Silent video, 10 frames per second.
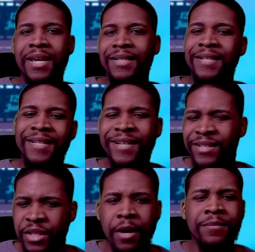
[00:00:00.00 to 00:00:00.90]
that
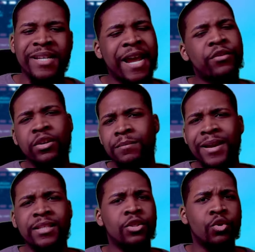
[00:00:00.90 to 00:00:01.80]
didn't dumb down their
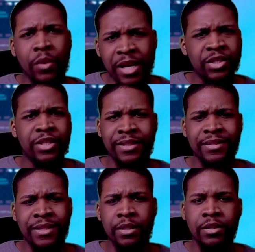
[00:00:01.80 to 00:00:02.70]
message to us Gen
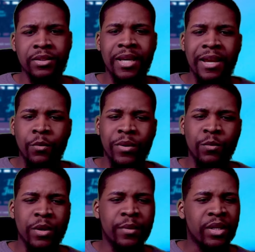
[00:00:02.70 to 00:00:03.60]
Zers when
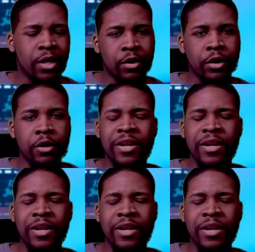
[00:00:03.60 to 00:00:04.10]
we were younger.